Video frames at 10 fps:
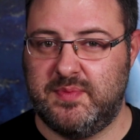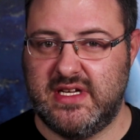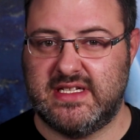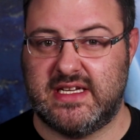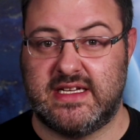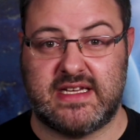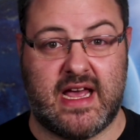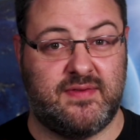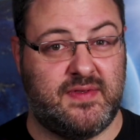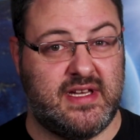species
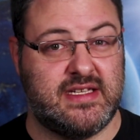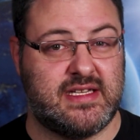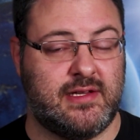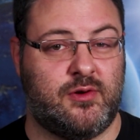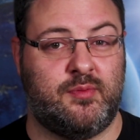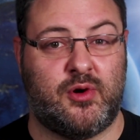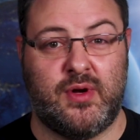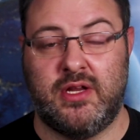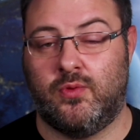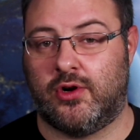and these little
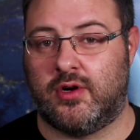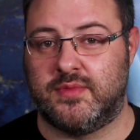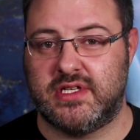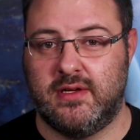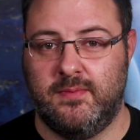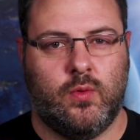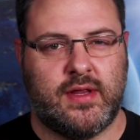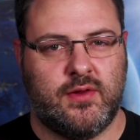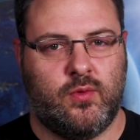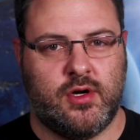marine worms.
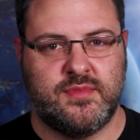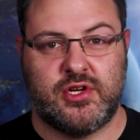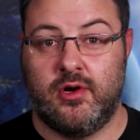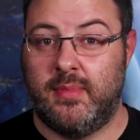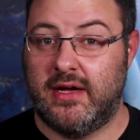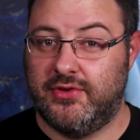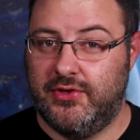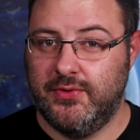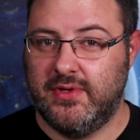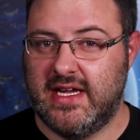When the worms are
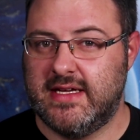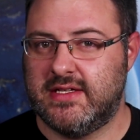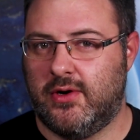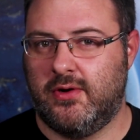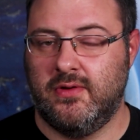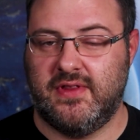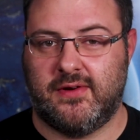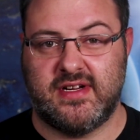about two days old,